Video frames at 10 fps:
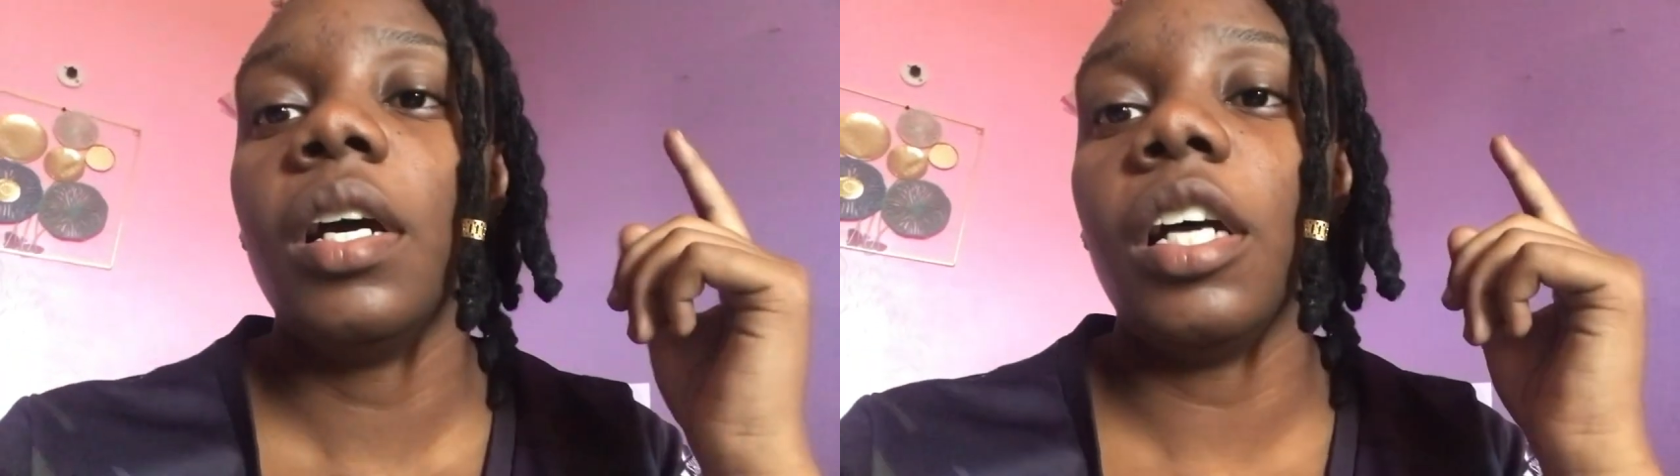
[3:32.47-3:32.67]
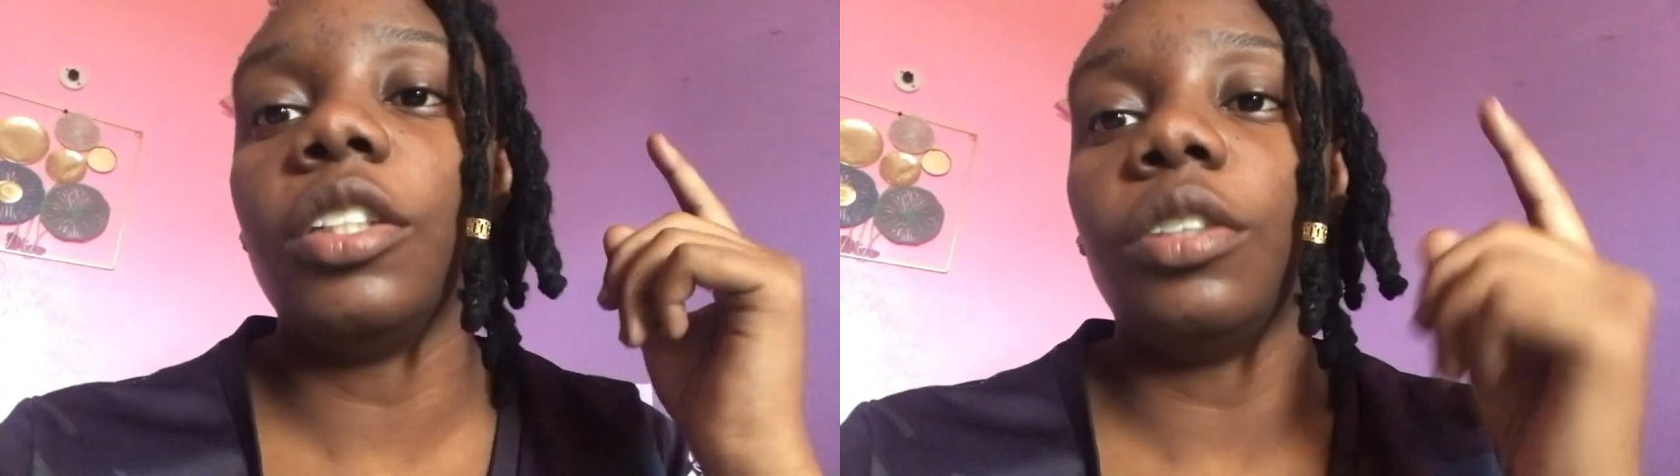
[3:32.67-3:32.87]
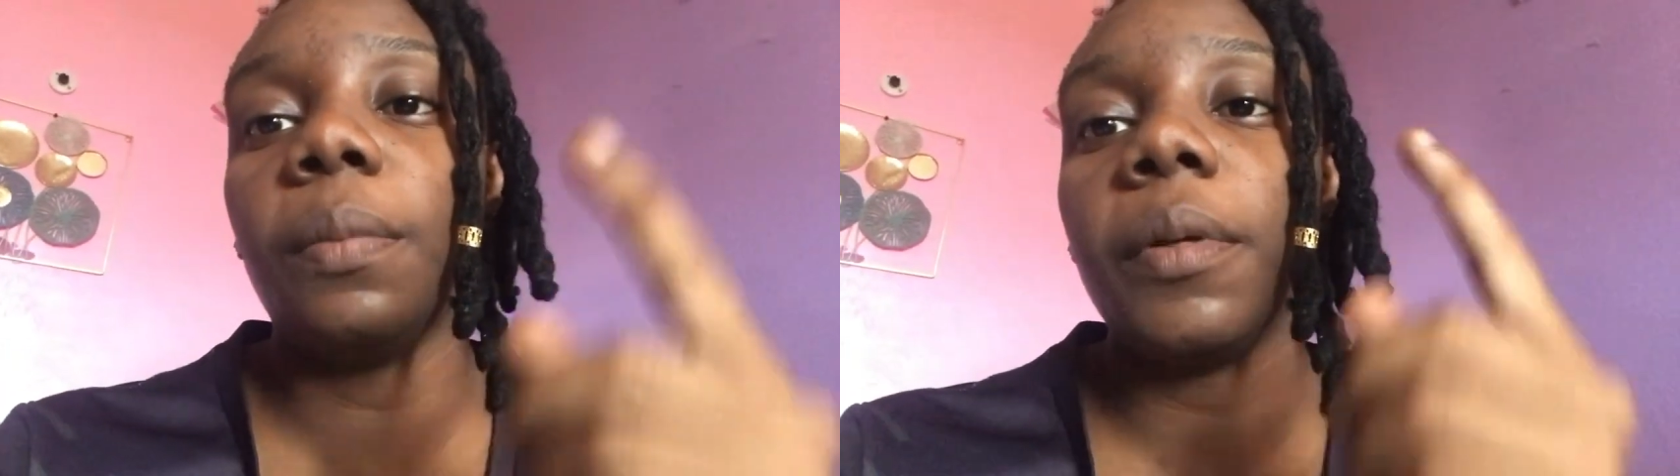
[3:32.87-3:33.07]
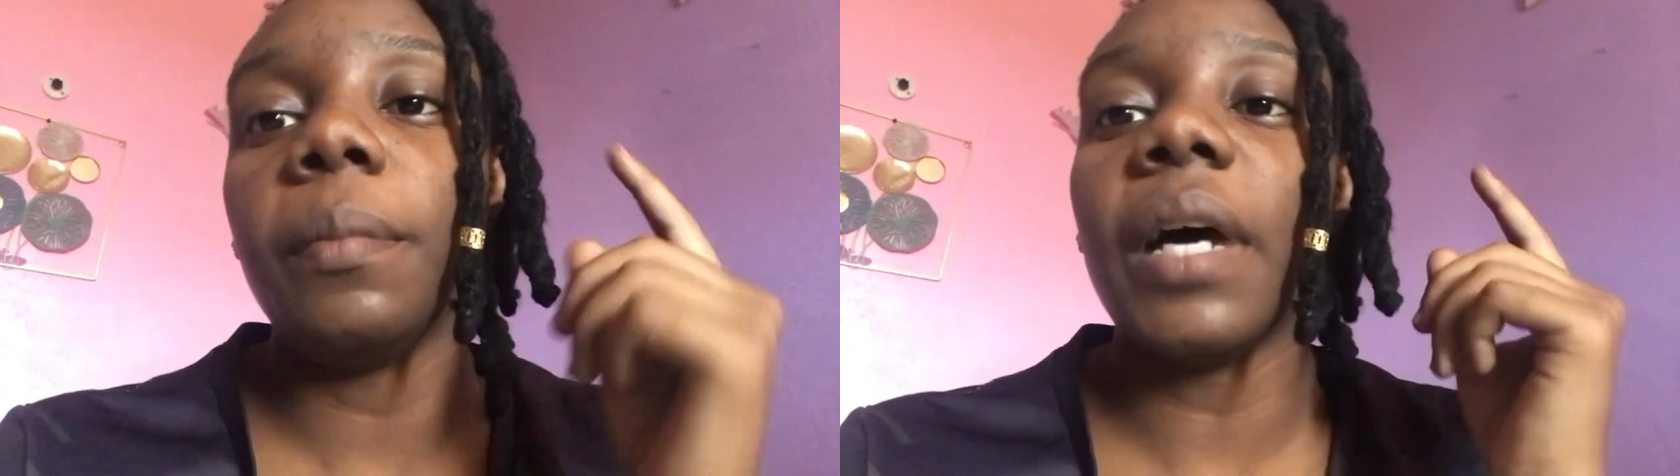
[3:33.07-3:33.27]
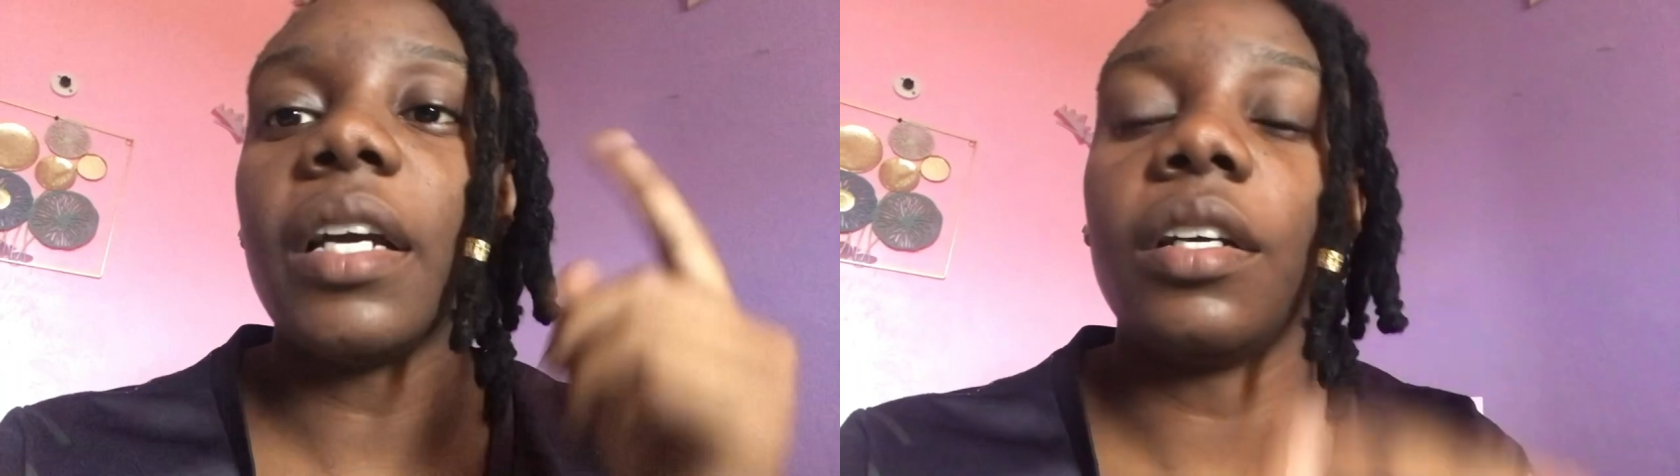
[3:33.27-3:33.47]
I'm
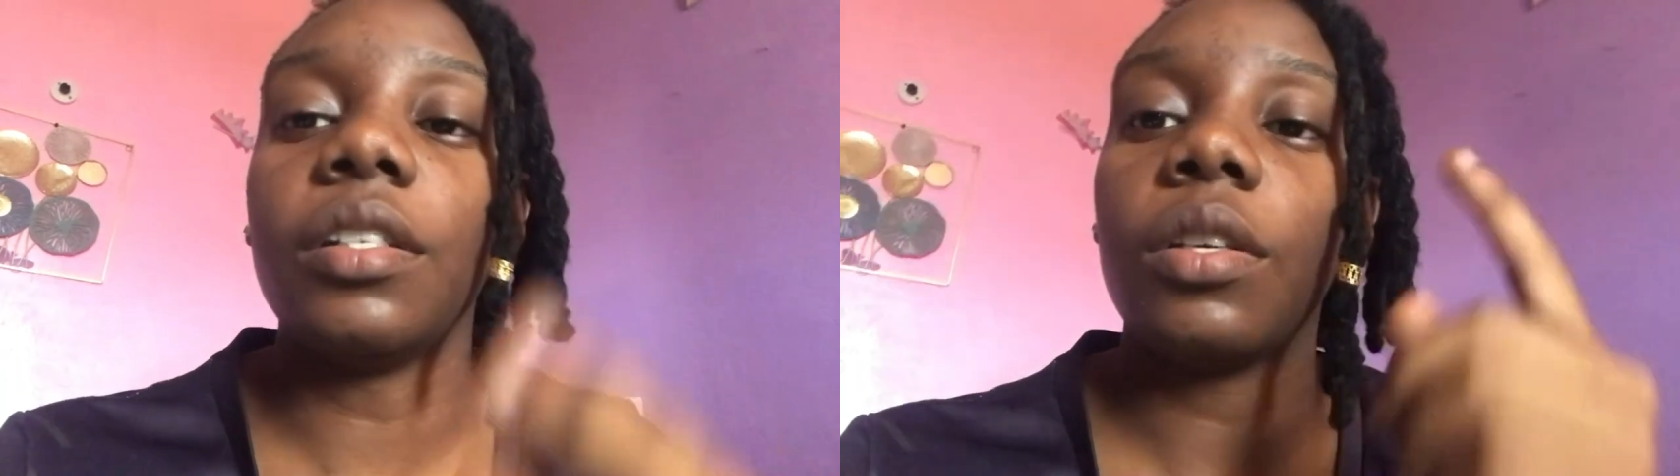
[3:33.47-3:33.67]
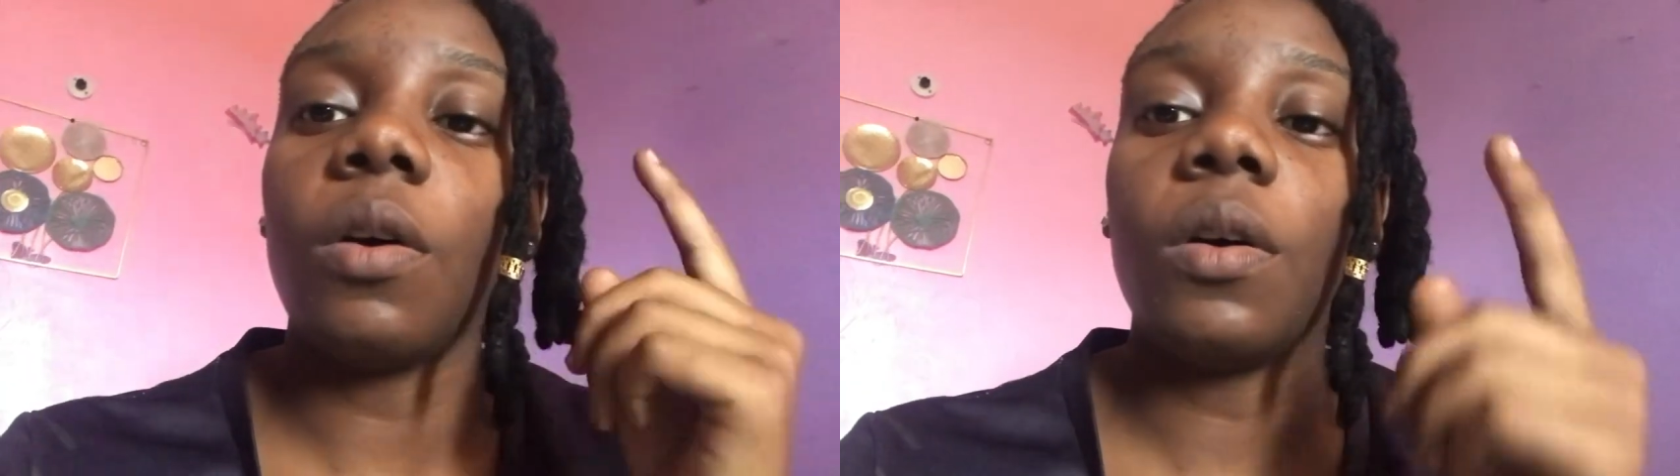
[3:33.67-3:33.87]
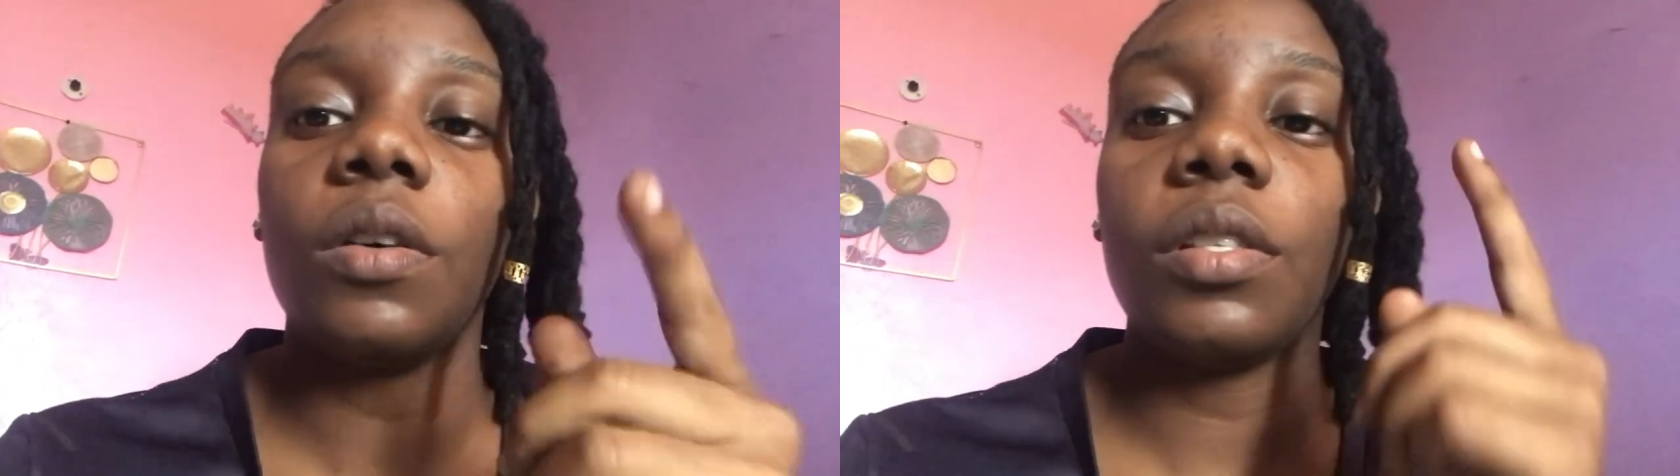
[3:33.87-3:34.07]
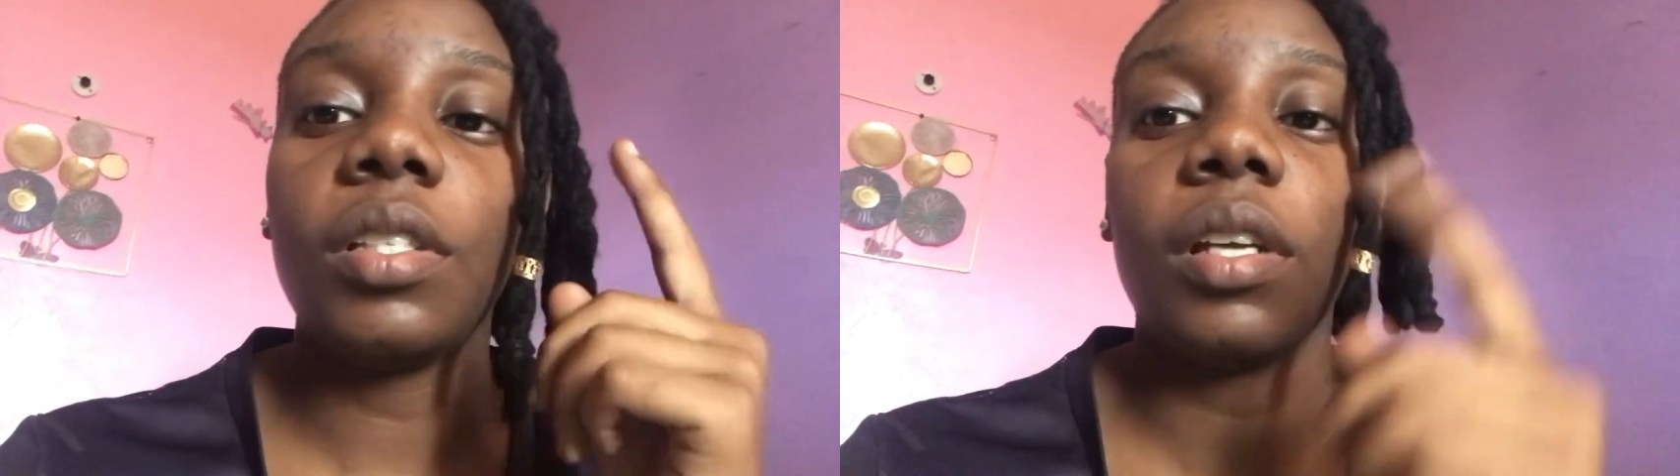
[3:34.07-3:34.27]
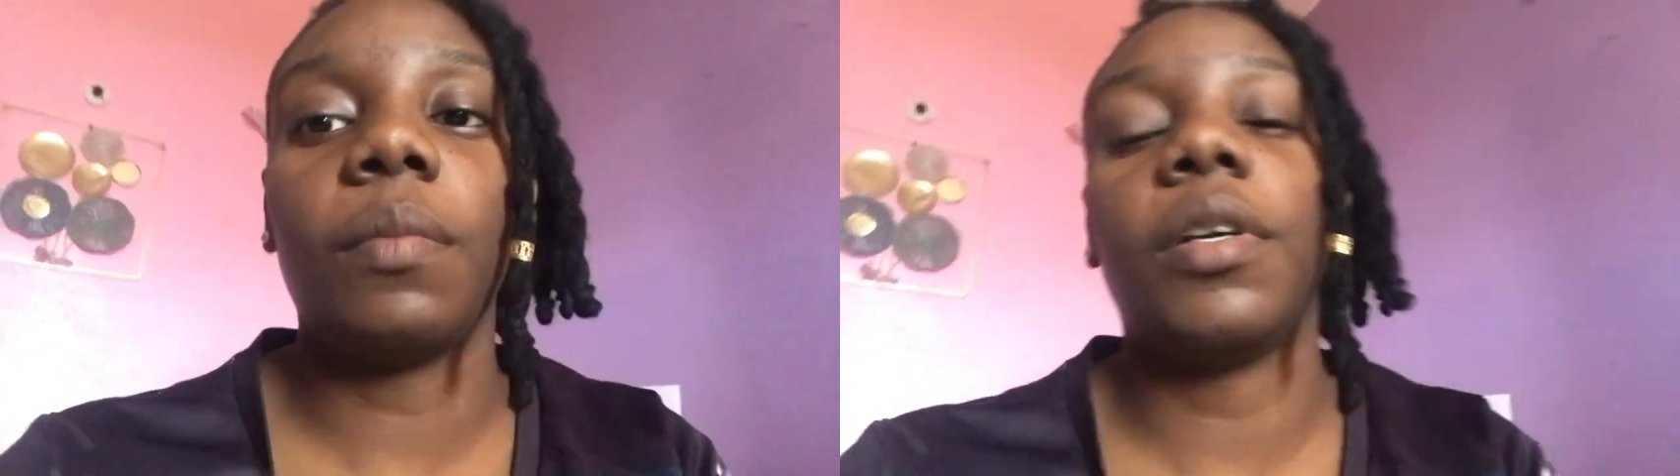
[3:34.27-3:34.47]
dropping bangers all
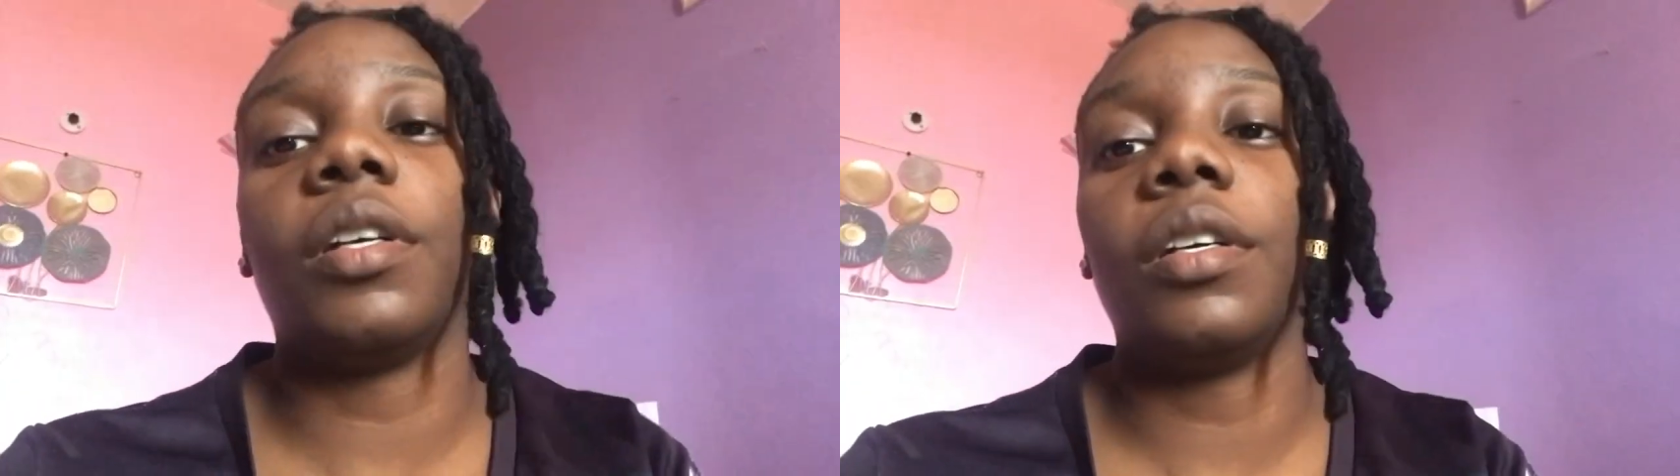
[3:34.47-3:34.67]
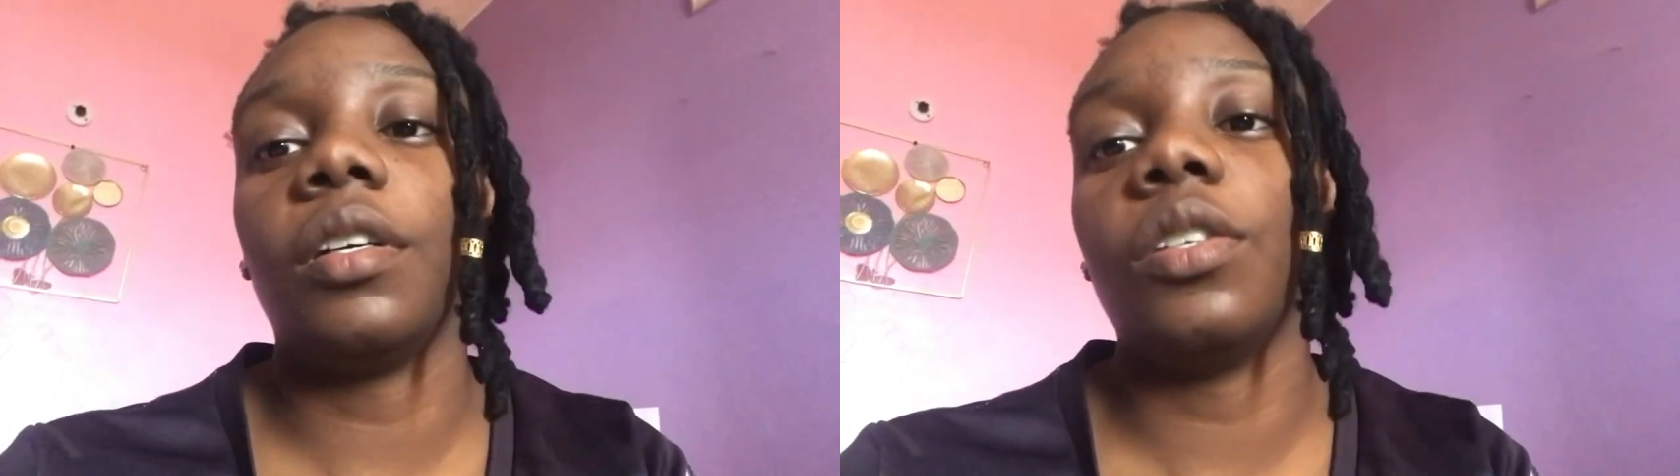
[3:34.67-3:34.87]
summer,